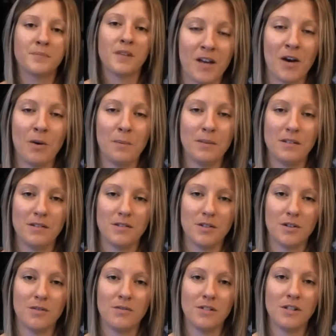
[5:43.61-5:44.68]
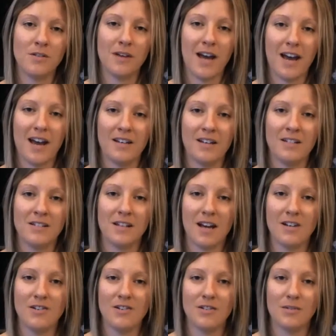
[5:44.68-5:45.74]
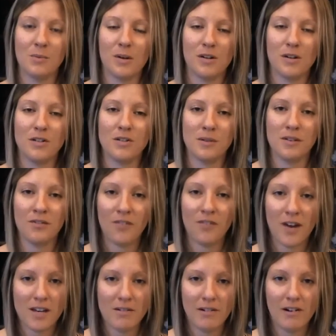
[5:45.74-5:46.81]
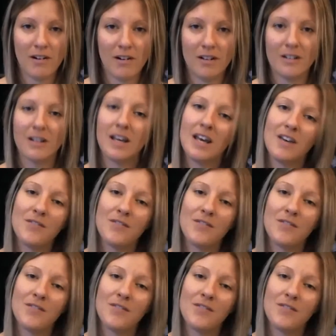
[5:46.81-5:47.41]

I hope this serves you, and I just want to invite you all,